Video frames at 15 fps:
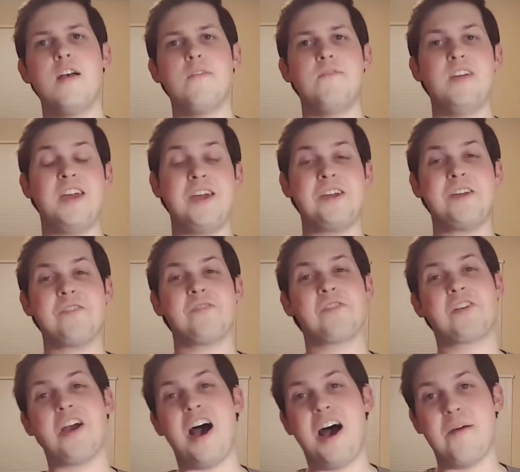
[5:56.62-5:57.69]

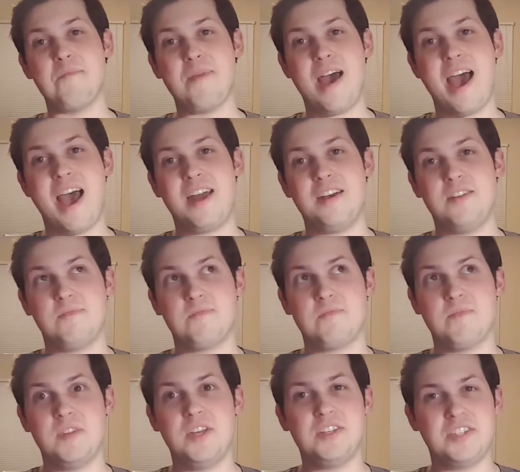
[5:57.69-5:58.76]
Vehicular combat
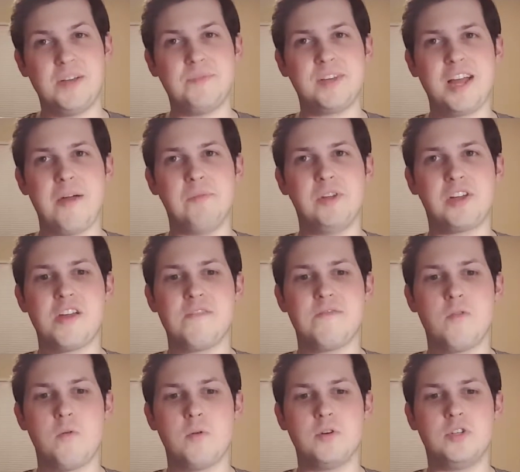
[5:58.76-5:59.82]
is something I'm looking
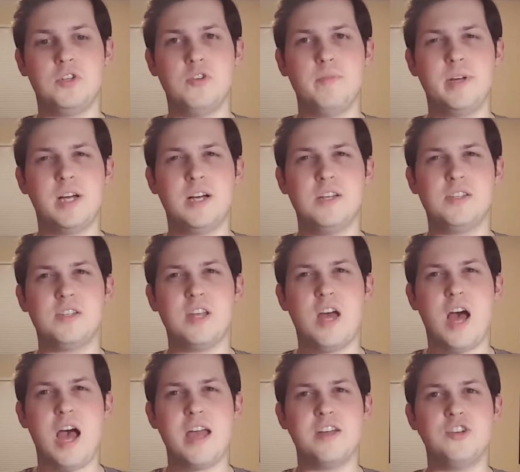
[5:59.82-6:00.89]
forward to because
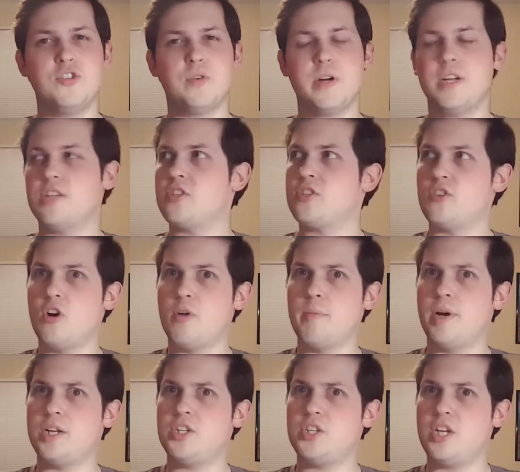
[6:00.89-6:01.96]
I enjoyed it so
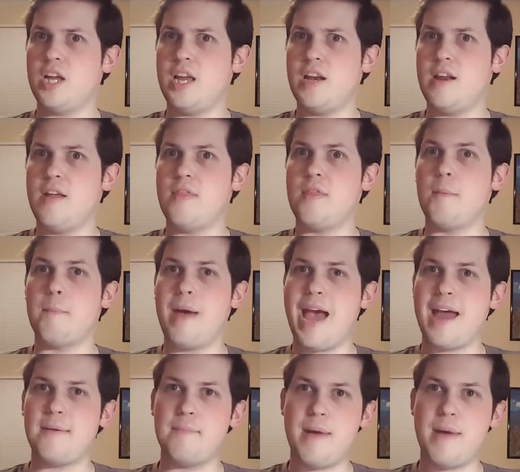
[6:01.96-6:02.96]
much in the Mad